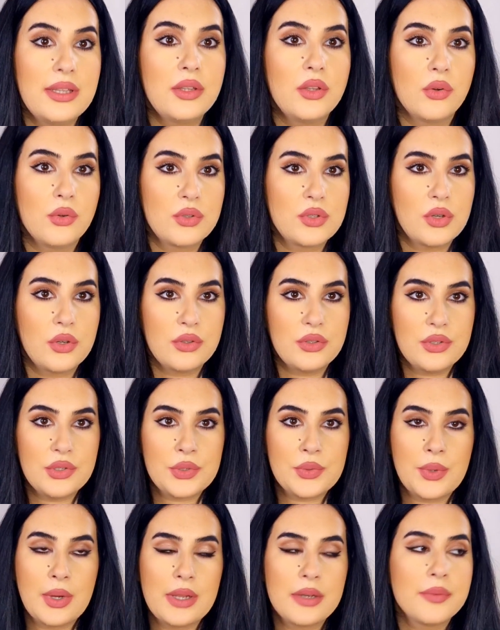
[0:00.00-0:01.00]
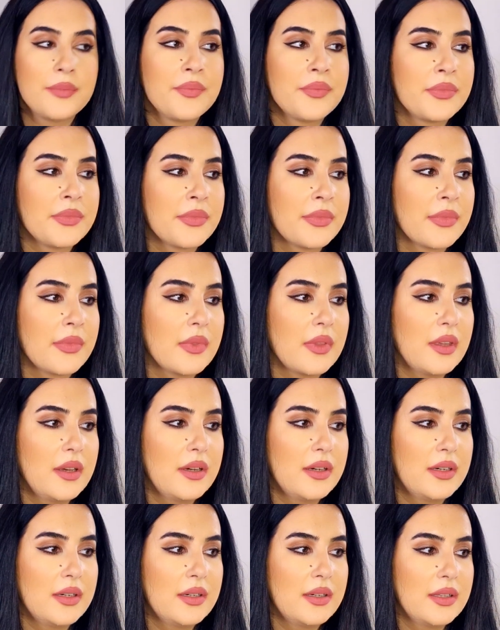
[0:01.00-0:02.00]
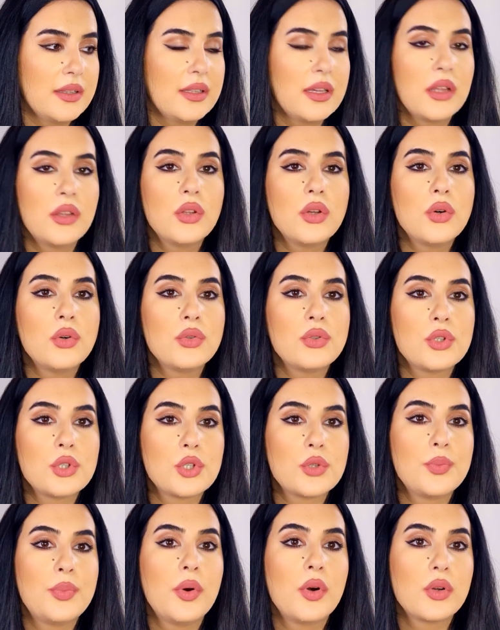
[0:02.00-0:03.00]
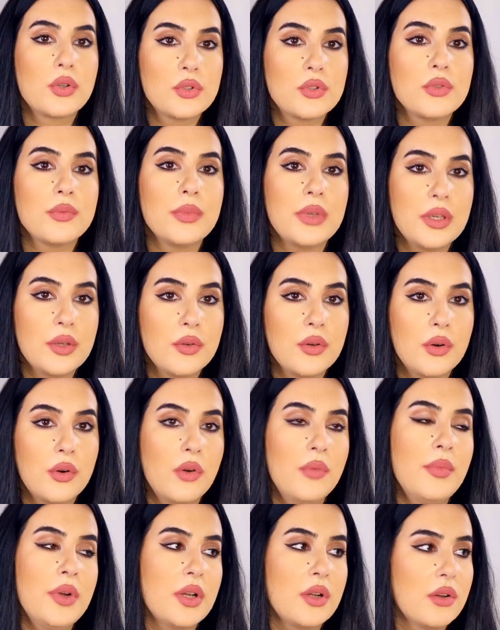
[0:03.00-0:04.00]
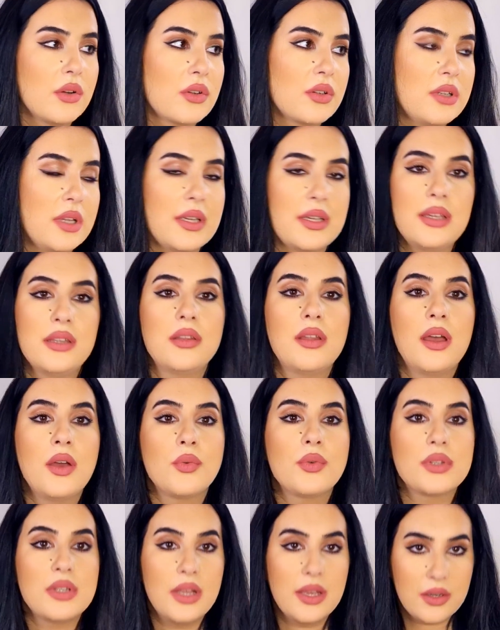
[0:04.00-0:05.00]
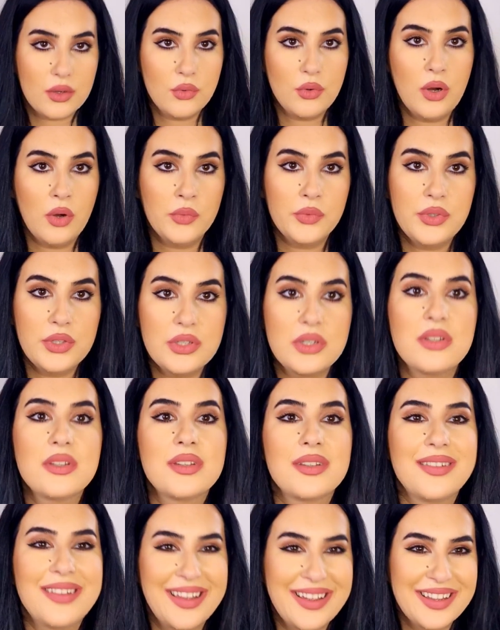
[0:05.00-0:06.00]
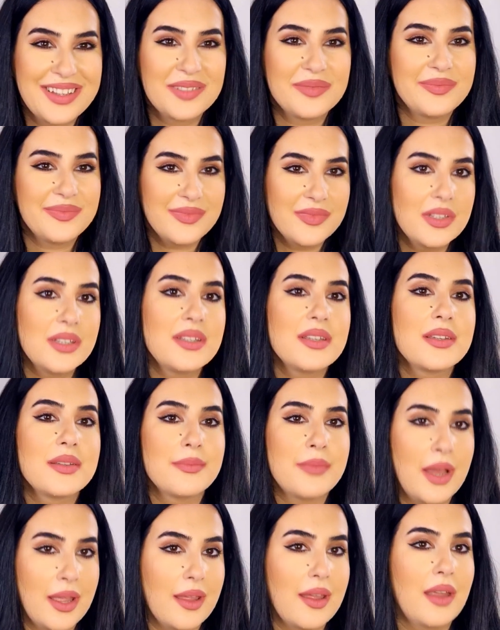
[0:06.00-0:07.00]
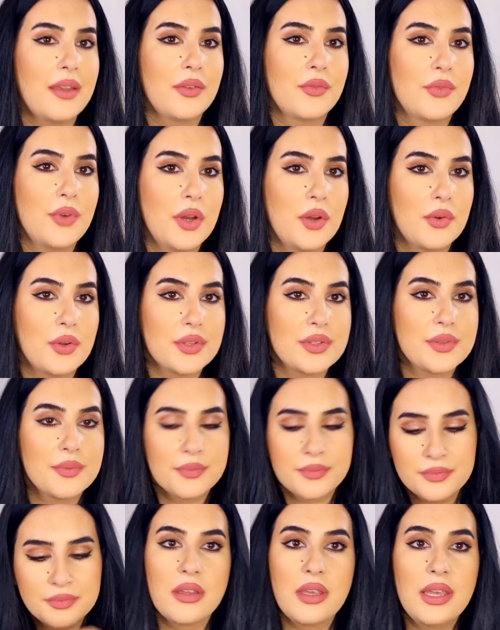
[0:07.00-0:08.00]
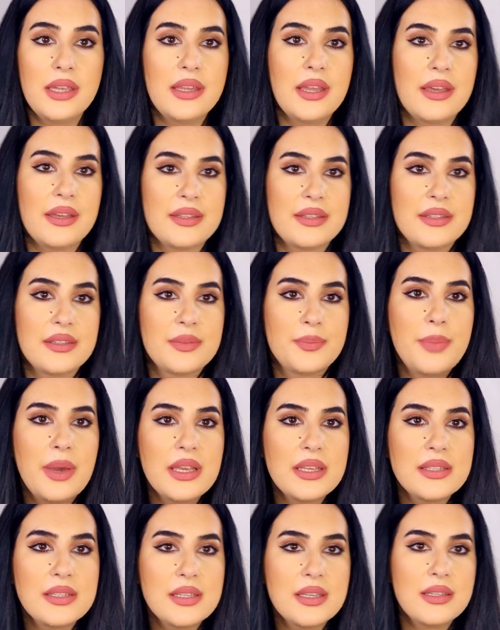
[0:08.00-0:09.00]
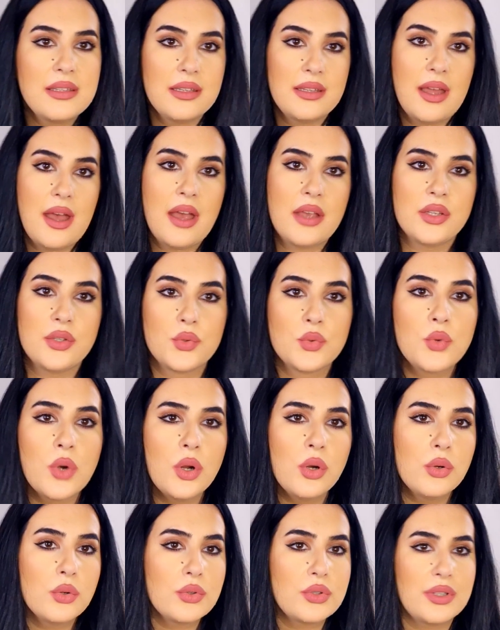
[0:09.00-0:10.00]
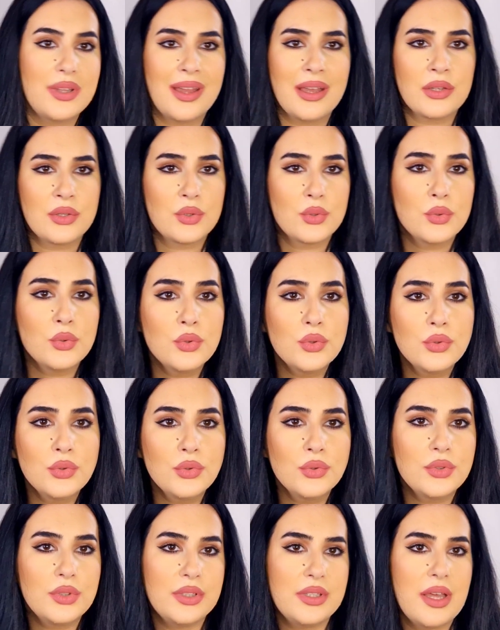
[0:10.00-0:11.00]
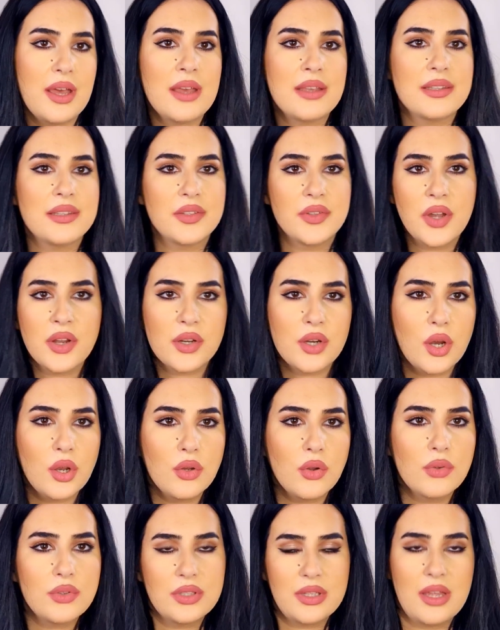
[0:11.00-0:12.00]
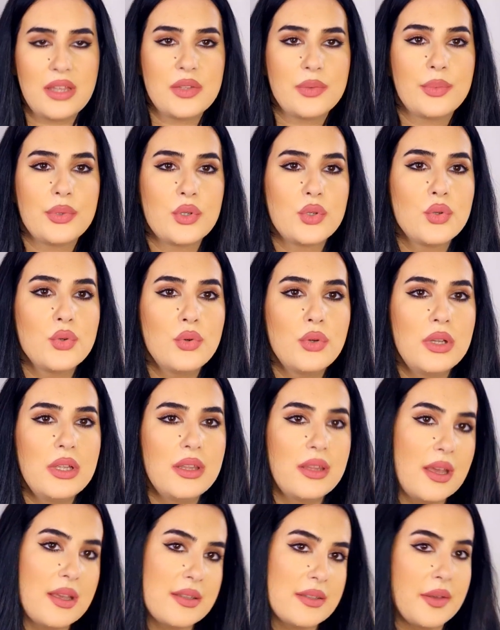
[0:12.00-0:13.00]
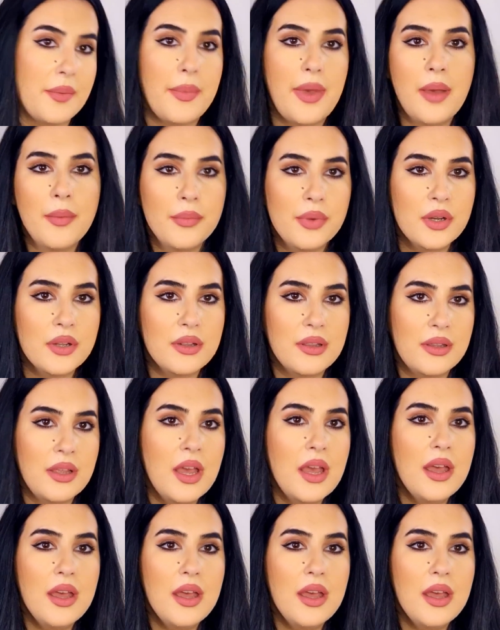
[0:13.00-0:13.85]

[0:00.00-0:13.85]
the notes on this one, the note spoke to me. Oh my gosh, I was like, wow, this is my kind of fragrance. It has spices, it has rose, it has oud, it has darker notes, it has patchouli, it has some amber